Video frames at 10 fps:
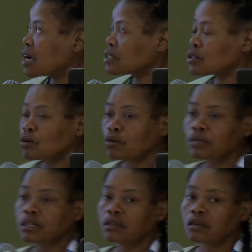
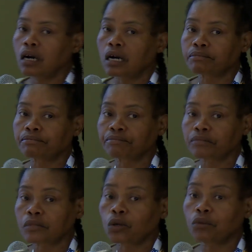astronomy
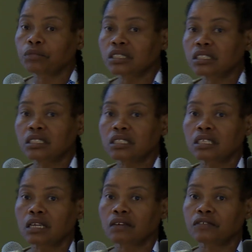community in
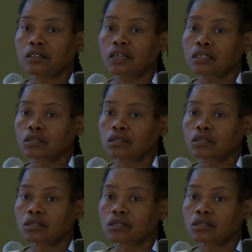South Africa.